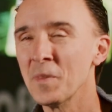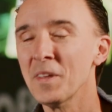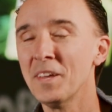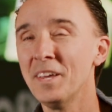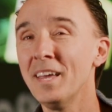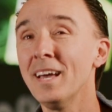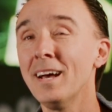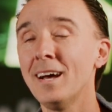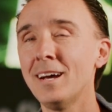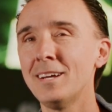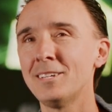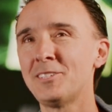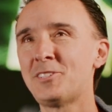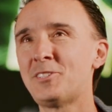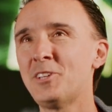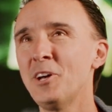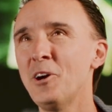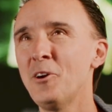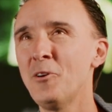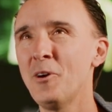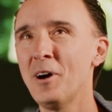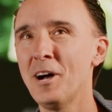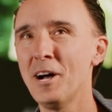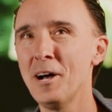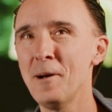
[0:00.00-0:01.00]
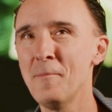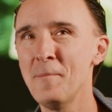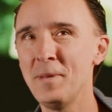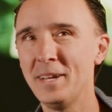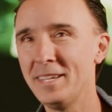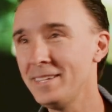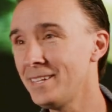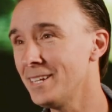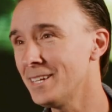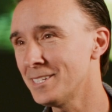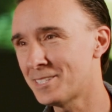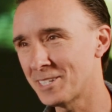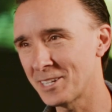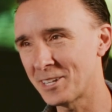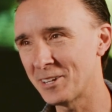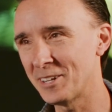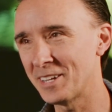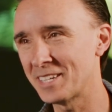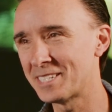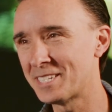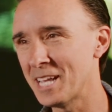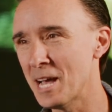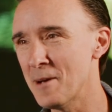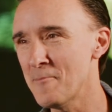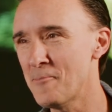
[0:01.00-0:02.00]
Yeah, so India is a good
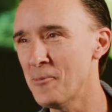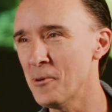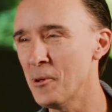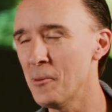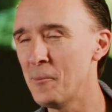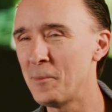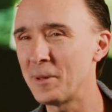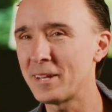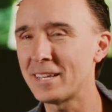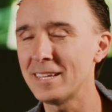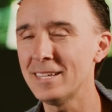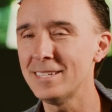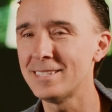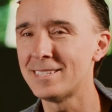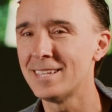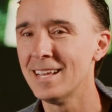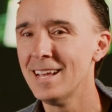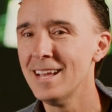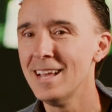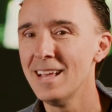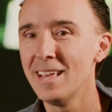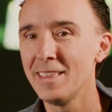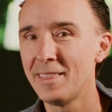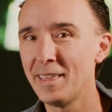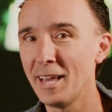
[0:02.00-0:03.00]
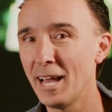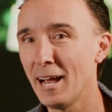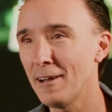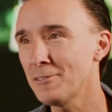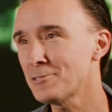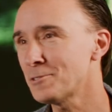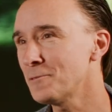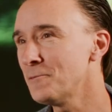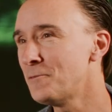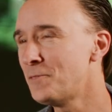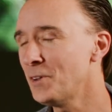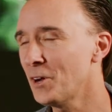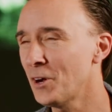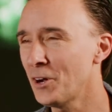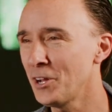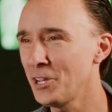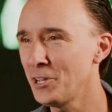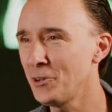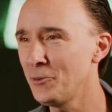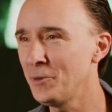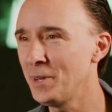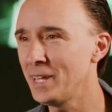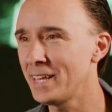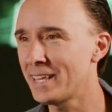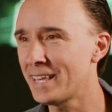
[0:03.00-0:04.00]
example because they have some very
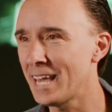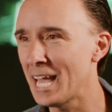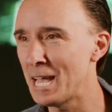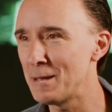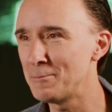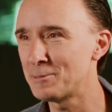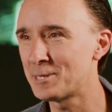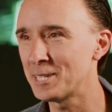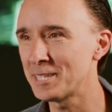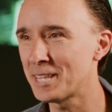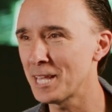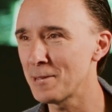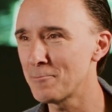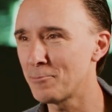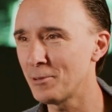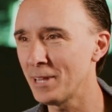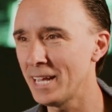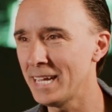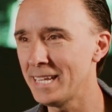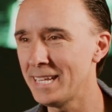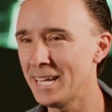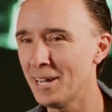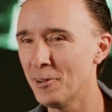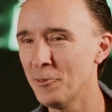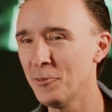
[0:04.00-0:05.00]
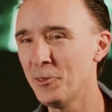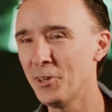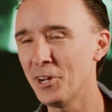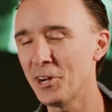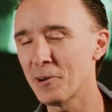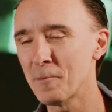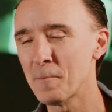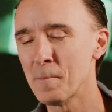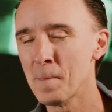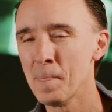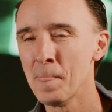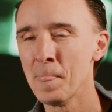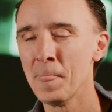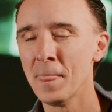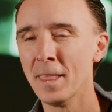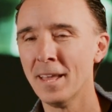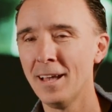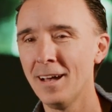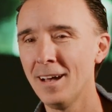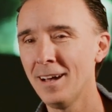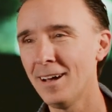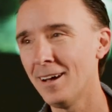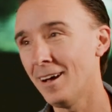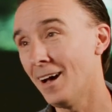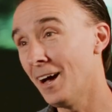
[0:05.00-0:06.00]
unique games that they play down there.
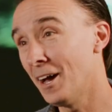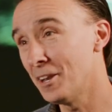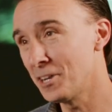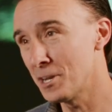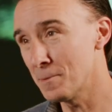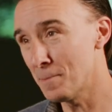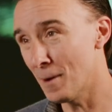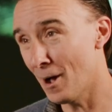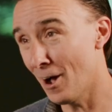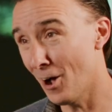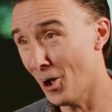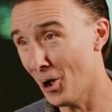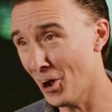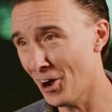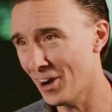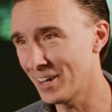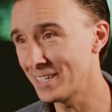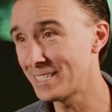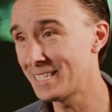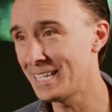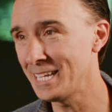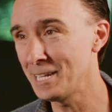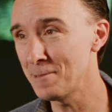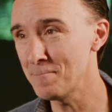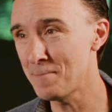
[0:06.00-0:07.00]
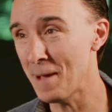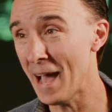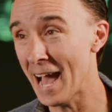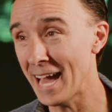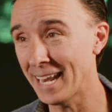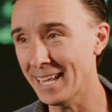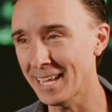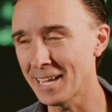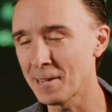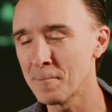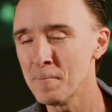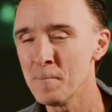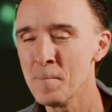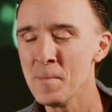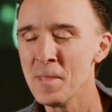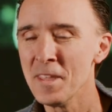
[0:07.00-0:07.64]
Anda Bahar, Teen Patty.